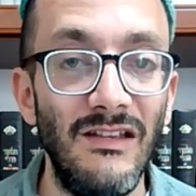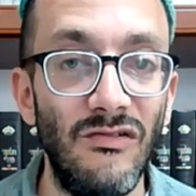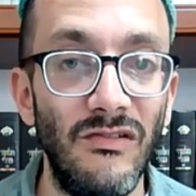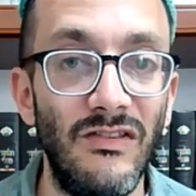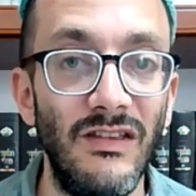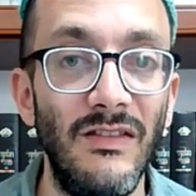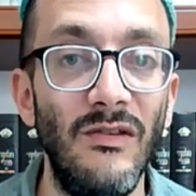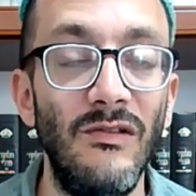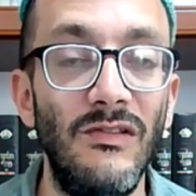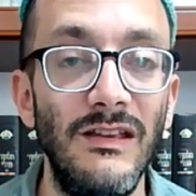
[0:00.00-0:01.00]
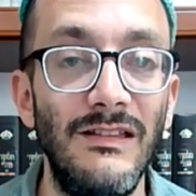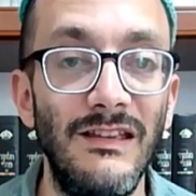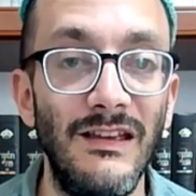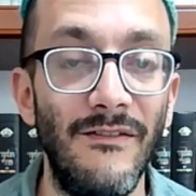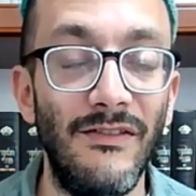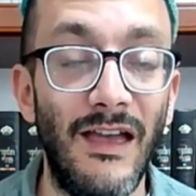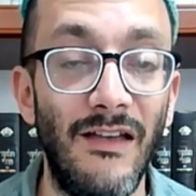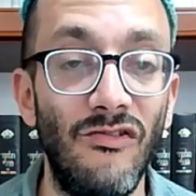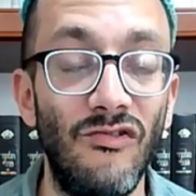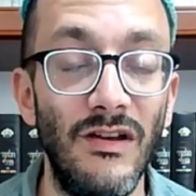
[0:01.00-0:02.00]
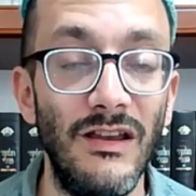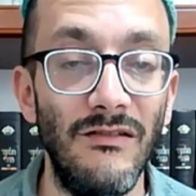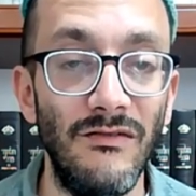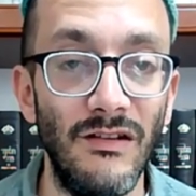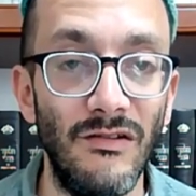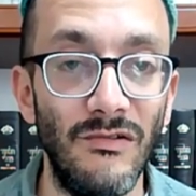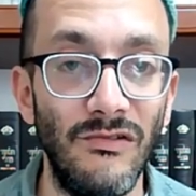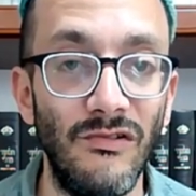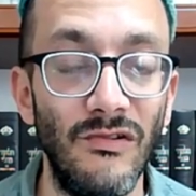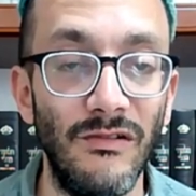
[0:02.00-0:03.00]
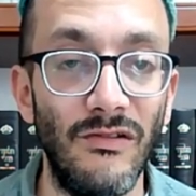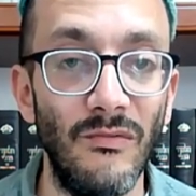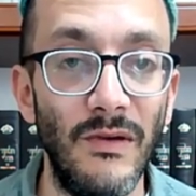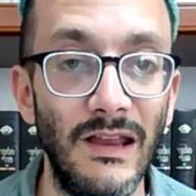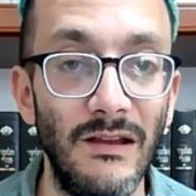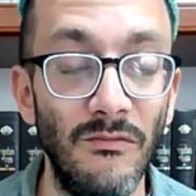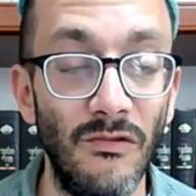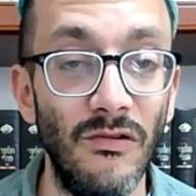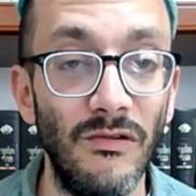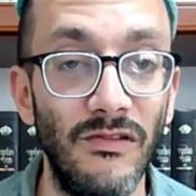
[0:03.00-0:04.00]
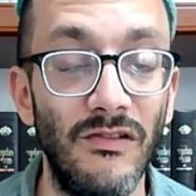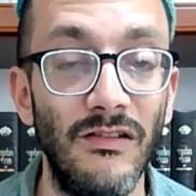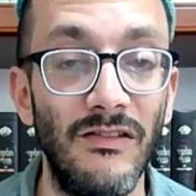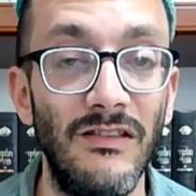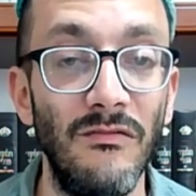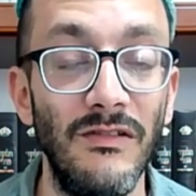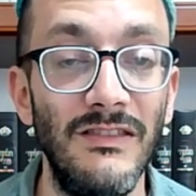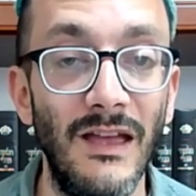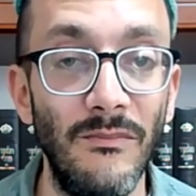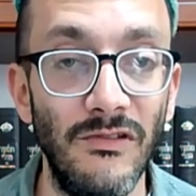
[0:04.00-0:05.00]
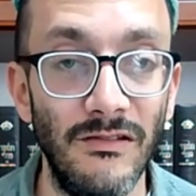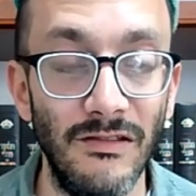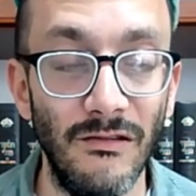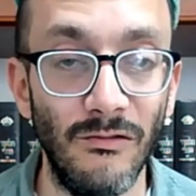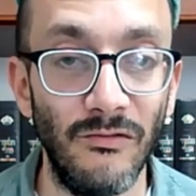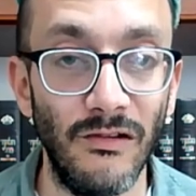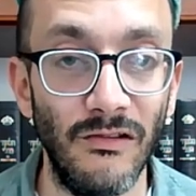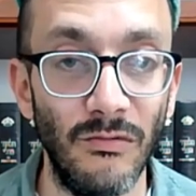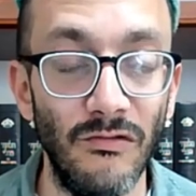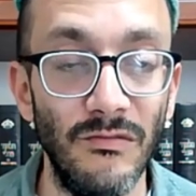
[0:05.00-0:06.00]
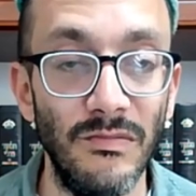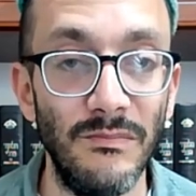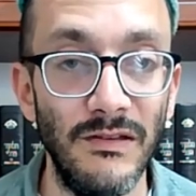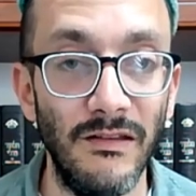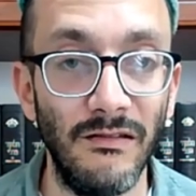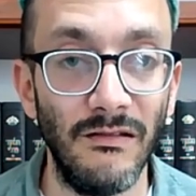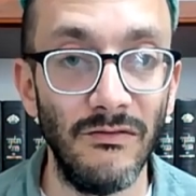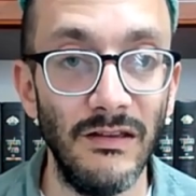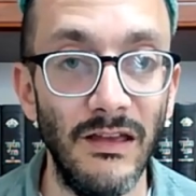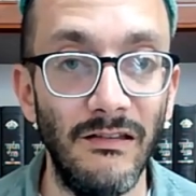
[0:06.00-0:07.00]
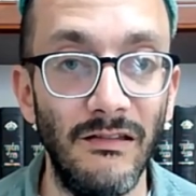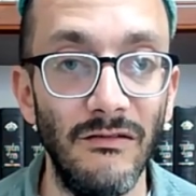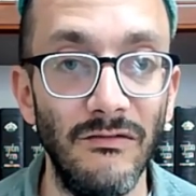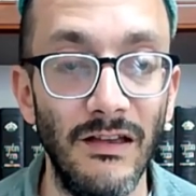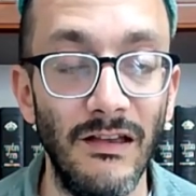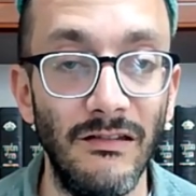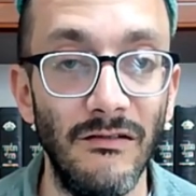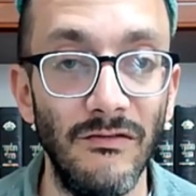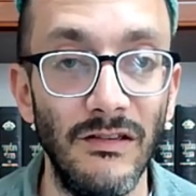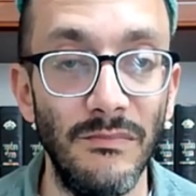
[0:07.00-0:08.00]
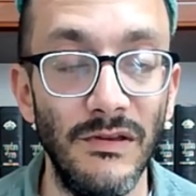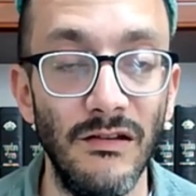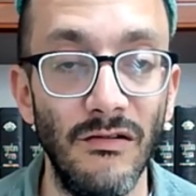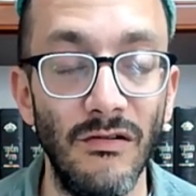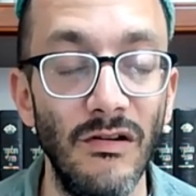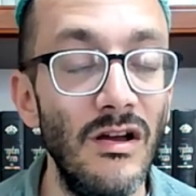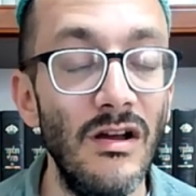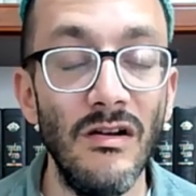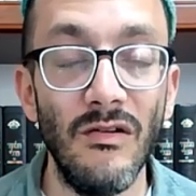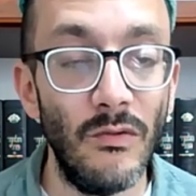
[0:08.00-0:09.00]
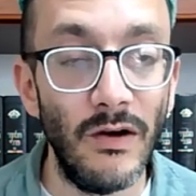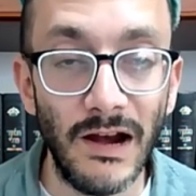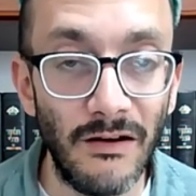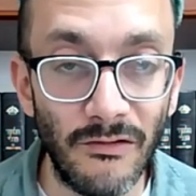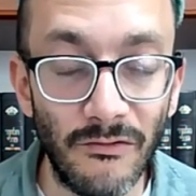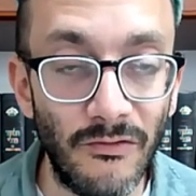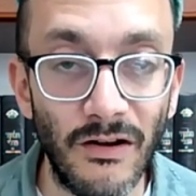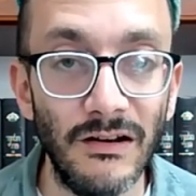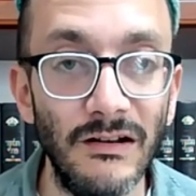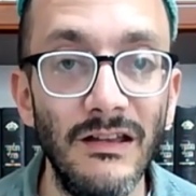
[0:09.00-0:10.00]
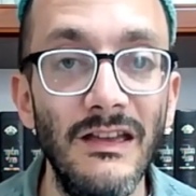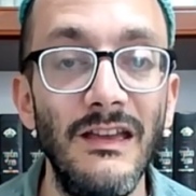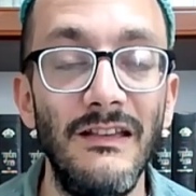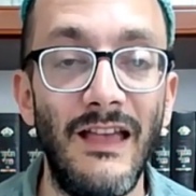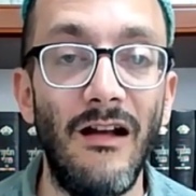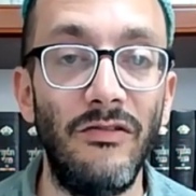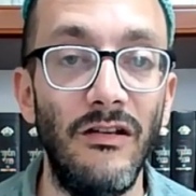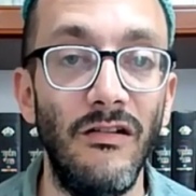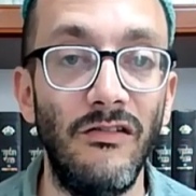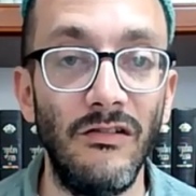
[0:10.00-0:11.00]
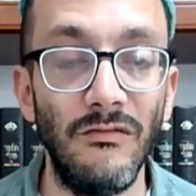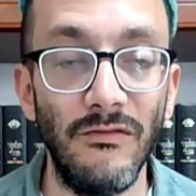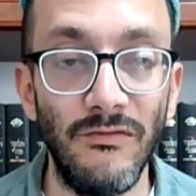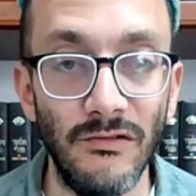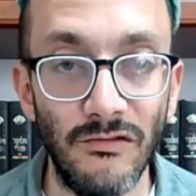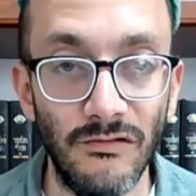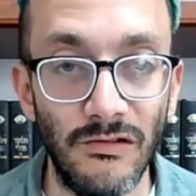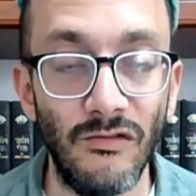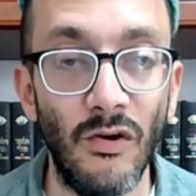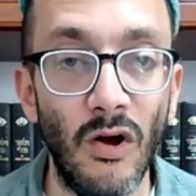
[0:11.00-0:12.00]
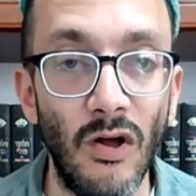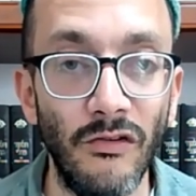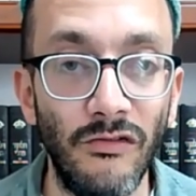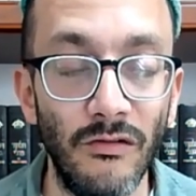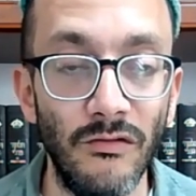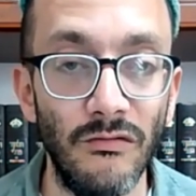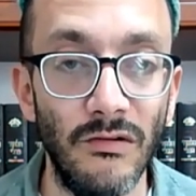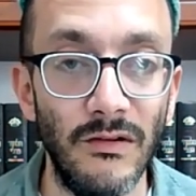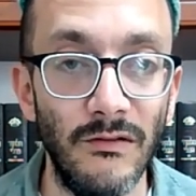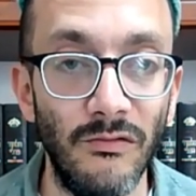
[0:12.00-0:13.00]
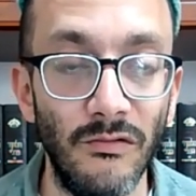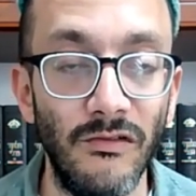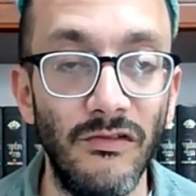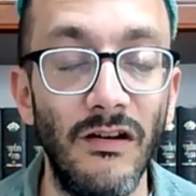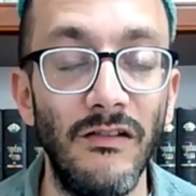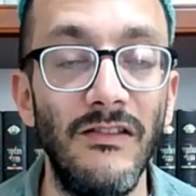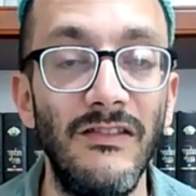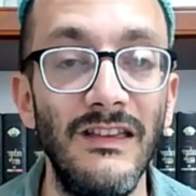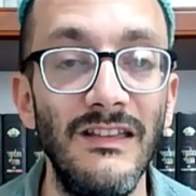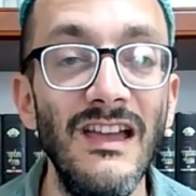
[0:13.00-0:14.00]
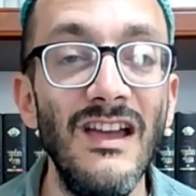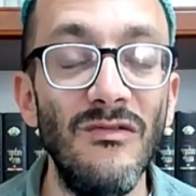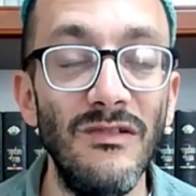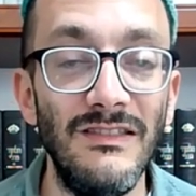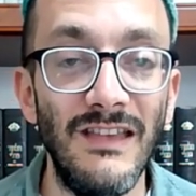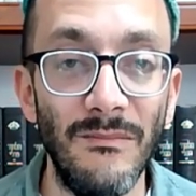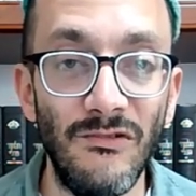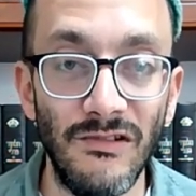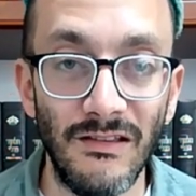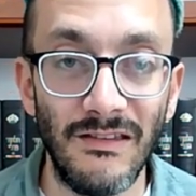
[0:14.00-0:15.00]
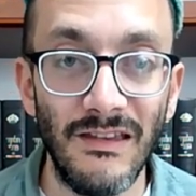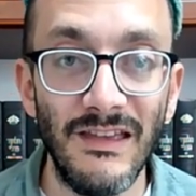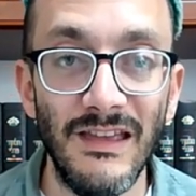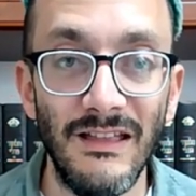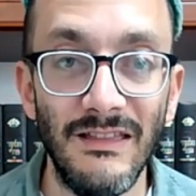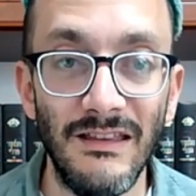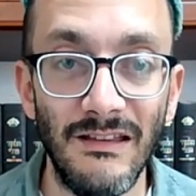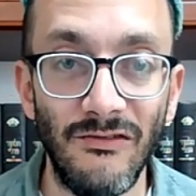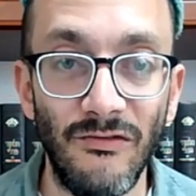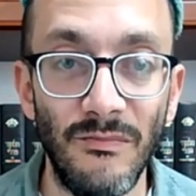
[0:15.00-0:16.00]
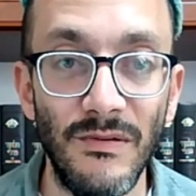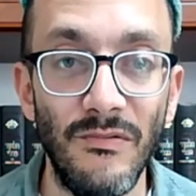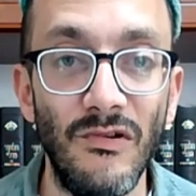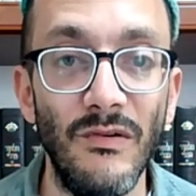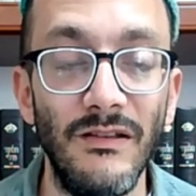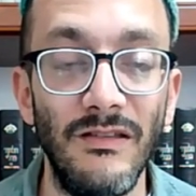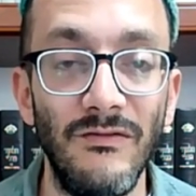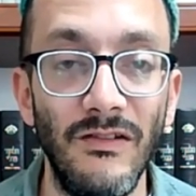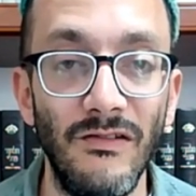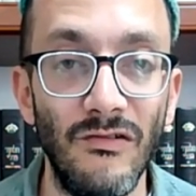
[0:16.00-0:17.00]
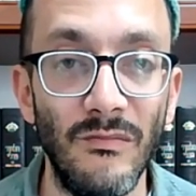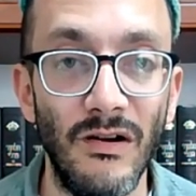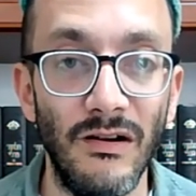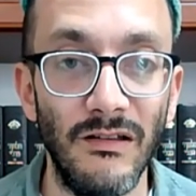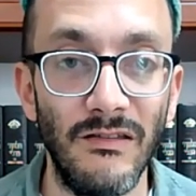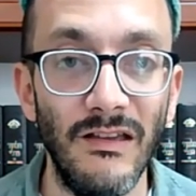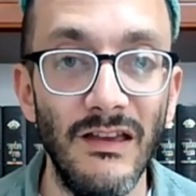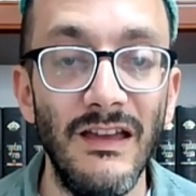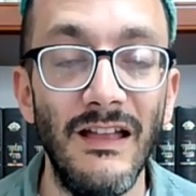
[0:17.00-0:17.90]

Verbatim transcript: interest in those ETFs as trading vehicles is going to wane, and we're going to start to see redemptions in those funds, whether it be PSLV, SLV, SLVP, or whatever fund is out there, silver futures, these are all silver derivatives. We're going to start to see redemptions in these for people going to the physical markets.